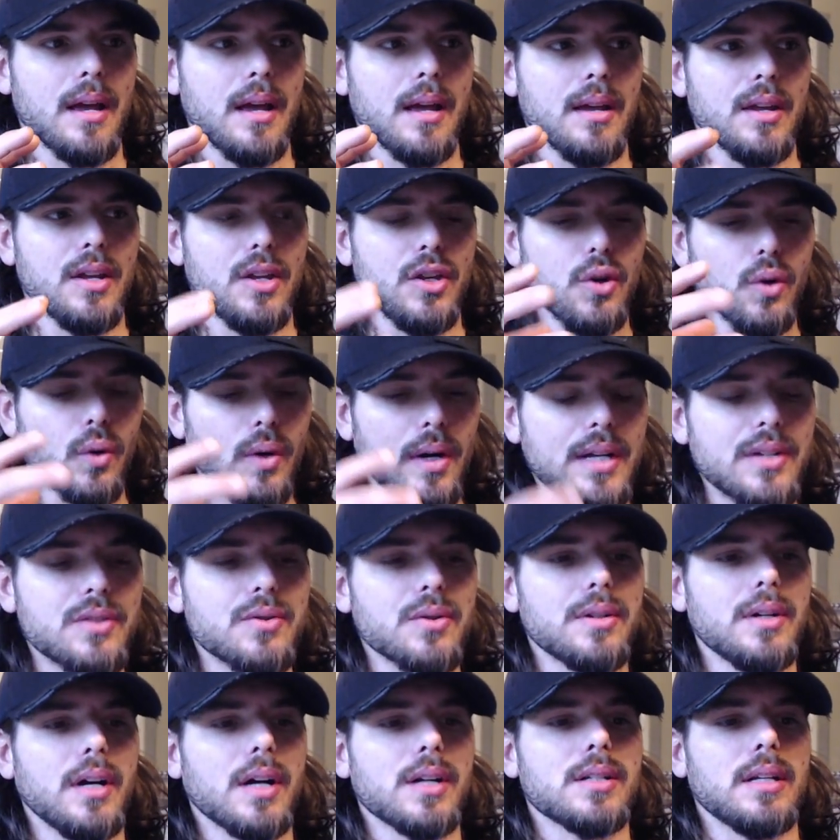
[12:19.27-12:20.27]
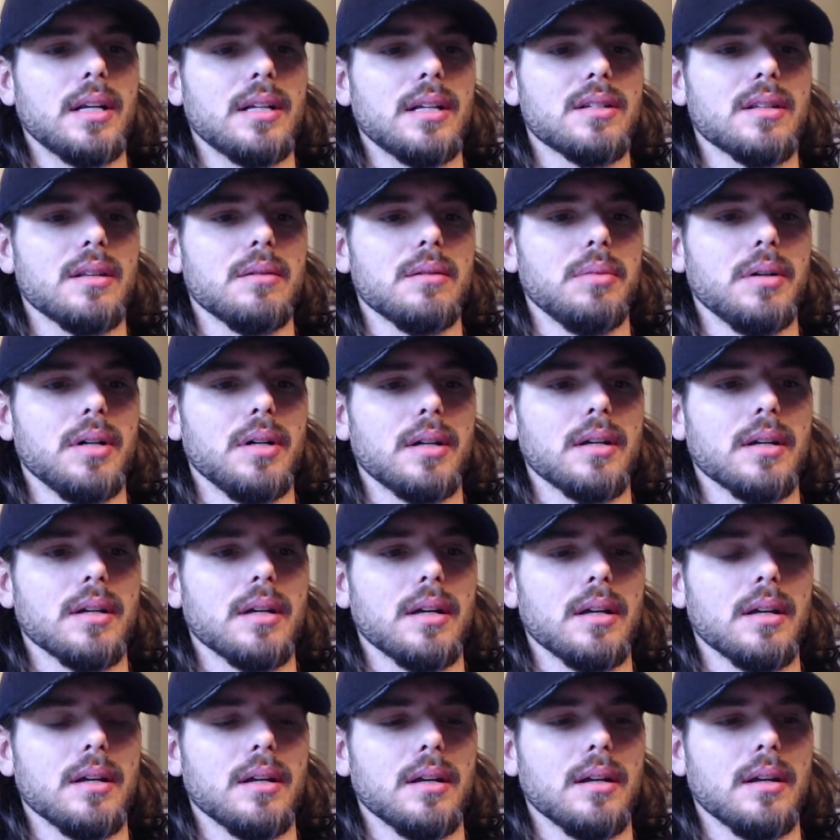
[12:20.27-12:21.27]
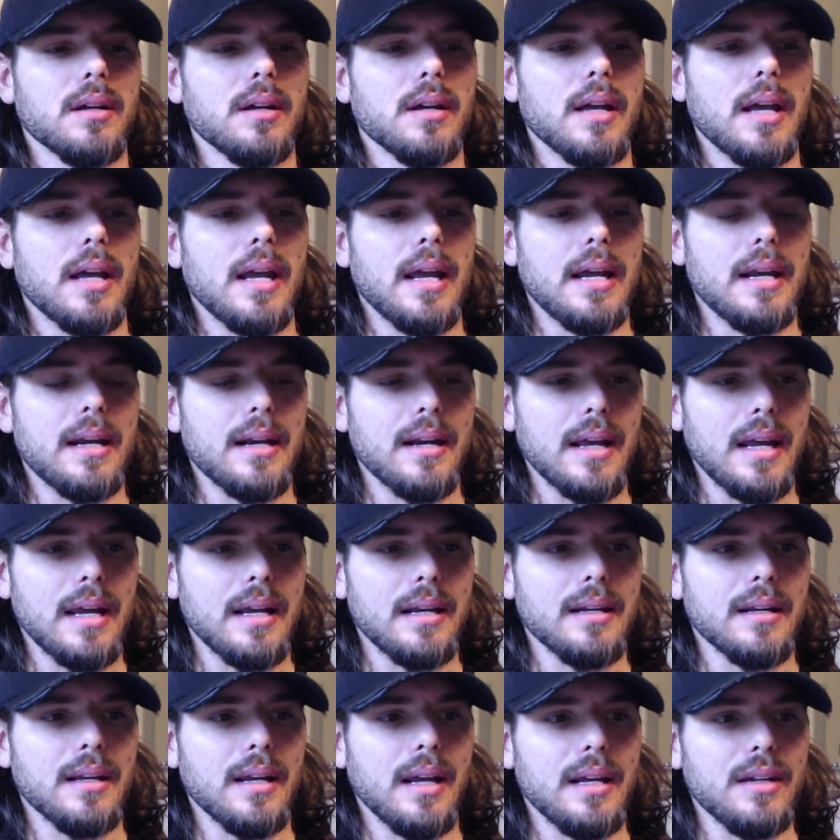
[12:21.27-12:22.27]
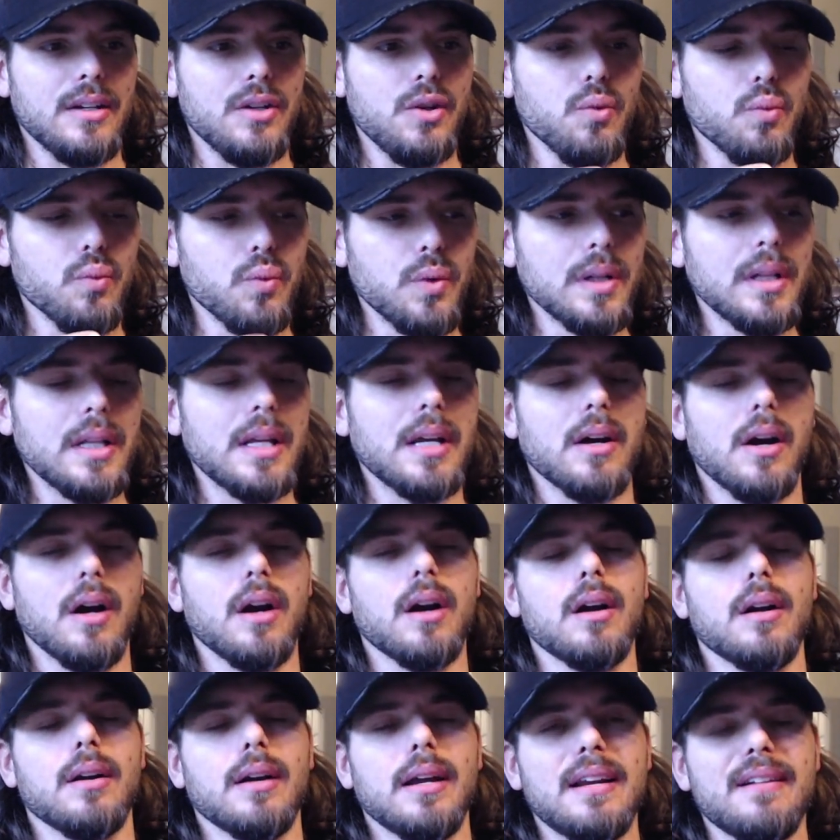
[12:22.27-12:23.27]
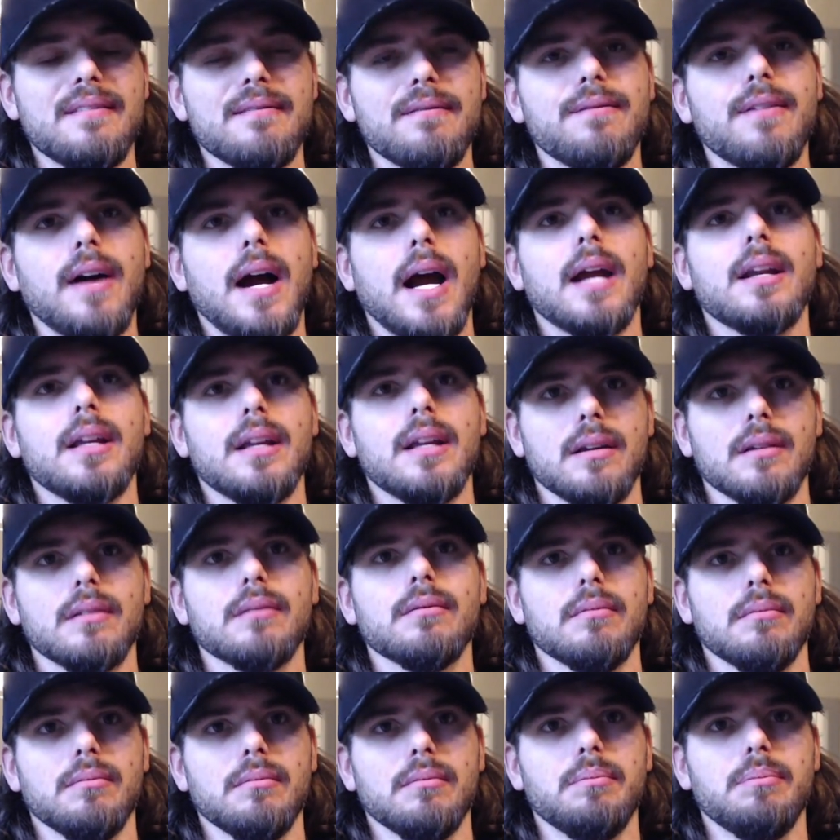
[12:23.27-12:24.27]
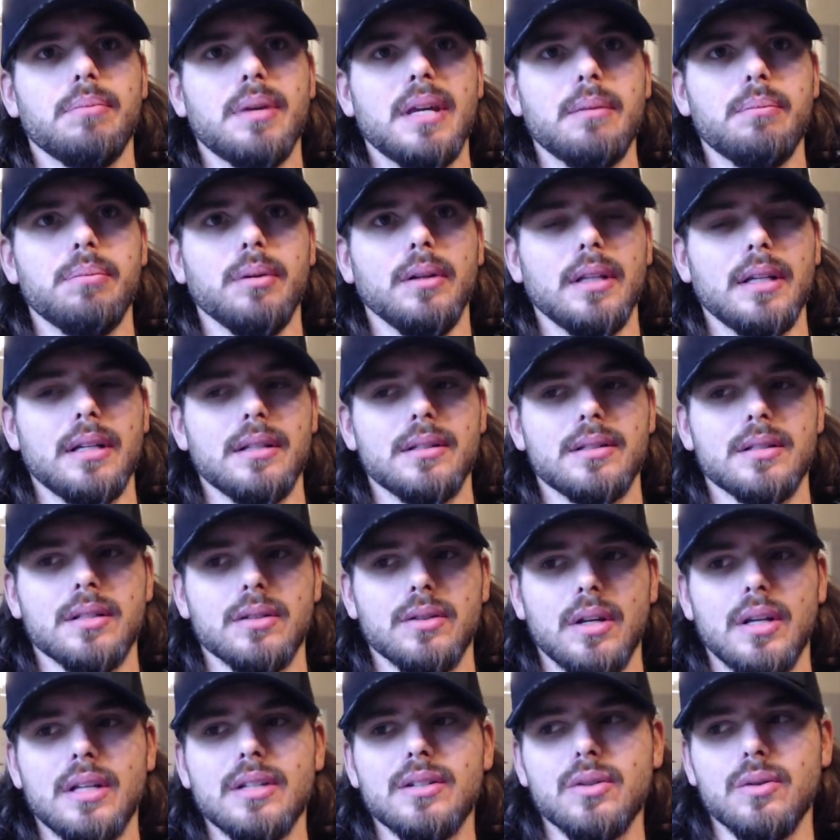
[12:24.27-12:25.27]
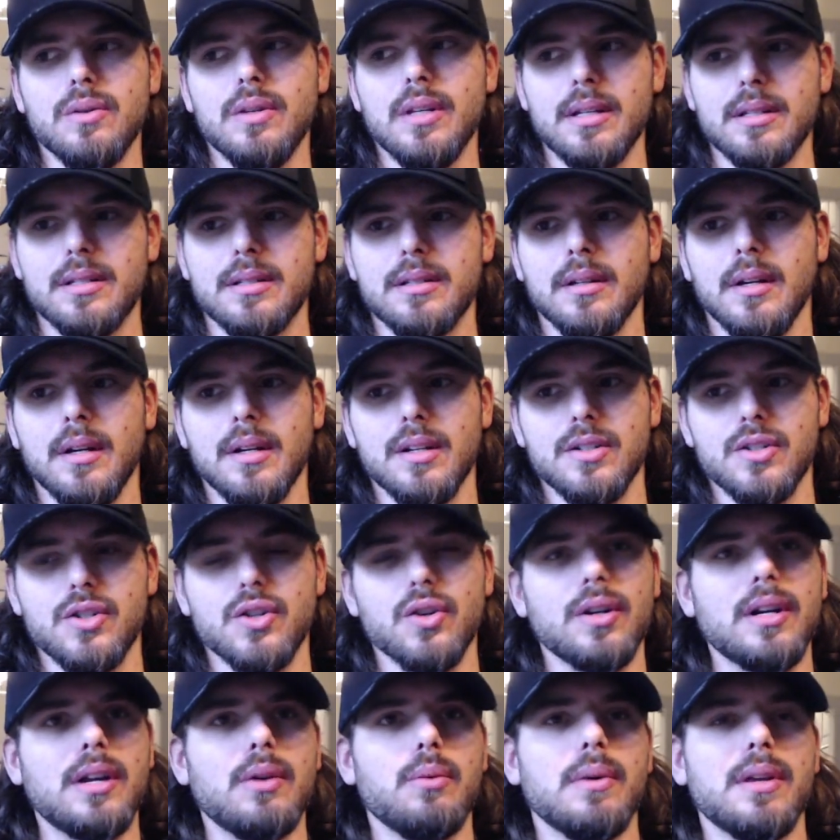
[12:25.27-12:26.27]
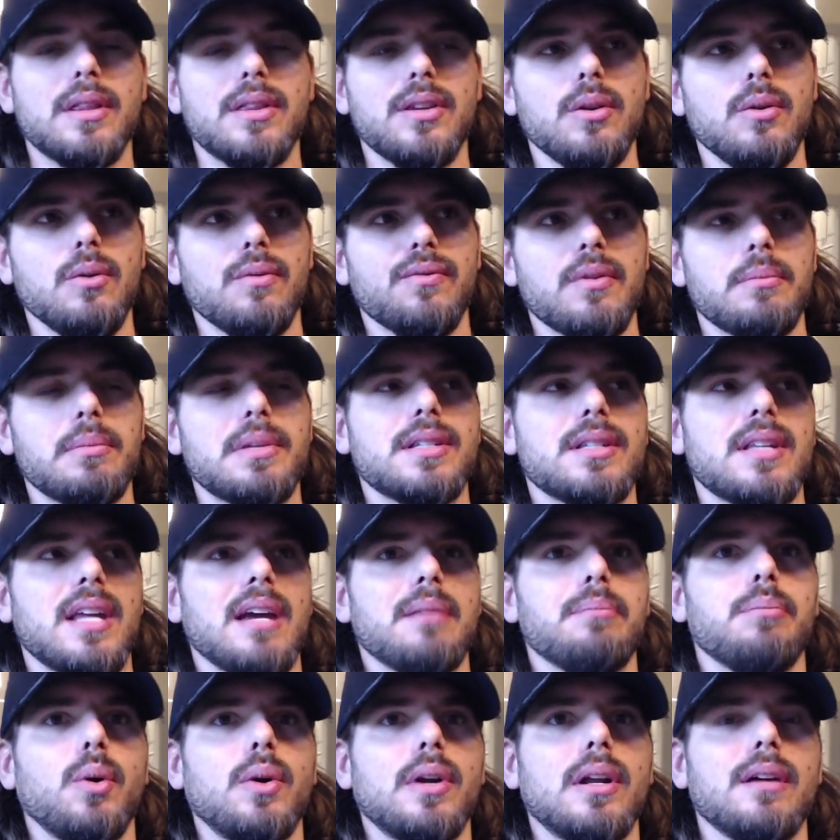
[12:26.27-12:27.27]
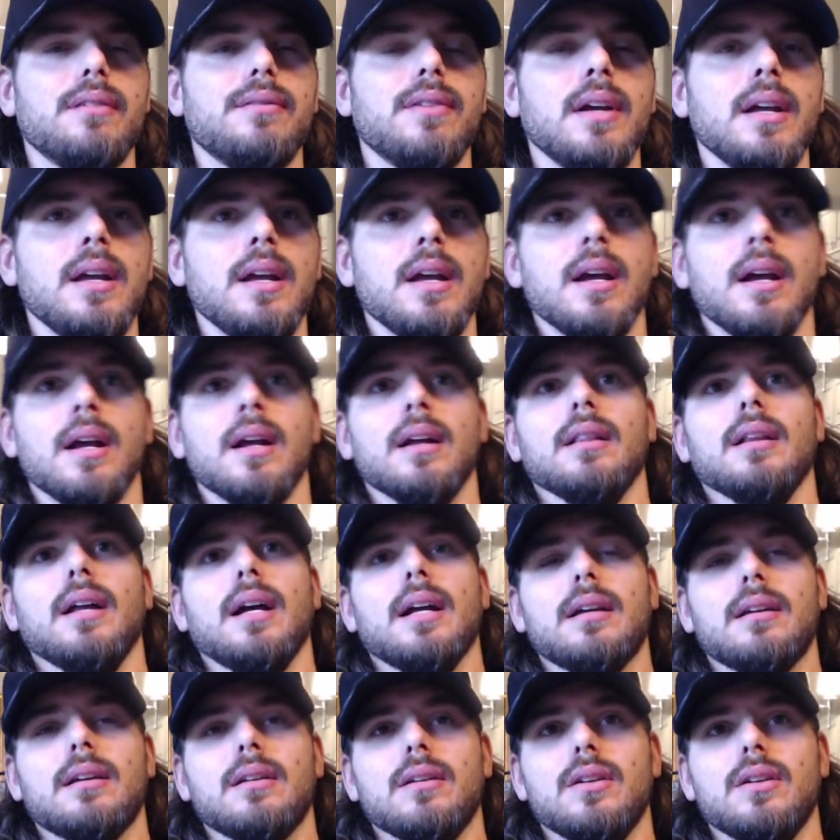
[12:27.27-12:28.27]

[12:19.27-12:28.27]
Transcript: your introduction into the book, and you really are inviting people into this journey with you from a standpoint of like,